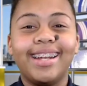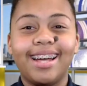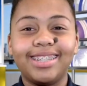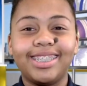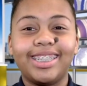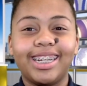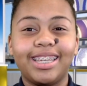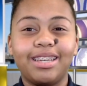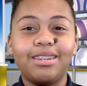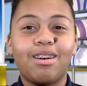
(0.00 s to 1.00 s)
Now let's check
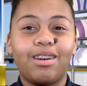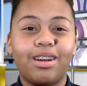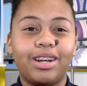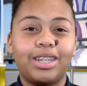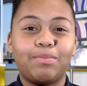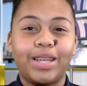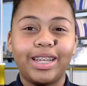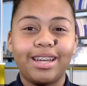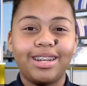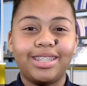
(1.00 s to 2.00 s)
in on our
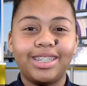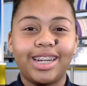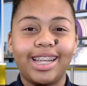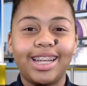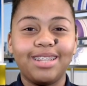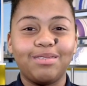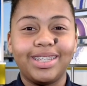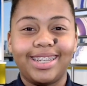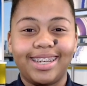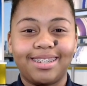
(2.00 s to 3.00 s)
Hispanic Heritage Highlights with
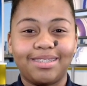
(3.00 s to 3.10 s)
Nia.